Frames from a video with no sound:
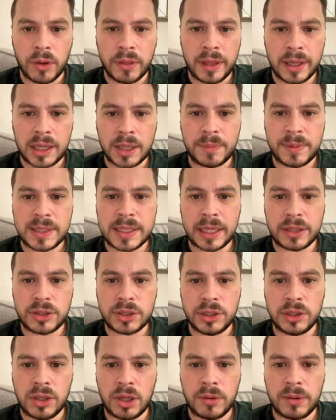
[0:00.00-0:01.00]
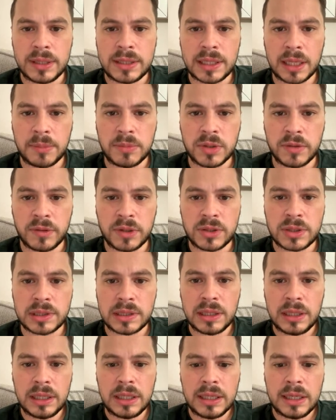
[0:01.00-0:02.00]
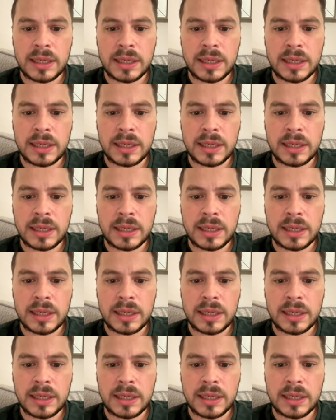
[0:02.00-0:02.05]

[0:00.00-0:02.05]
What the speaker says: what that could potentially do in terms of us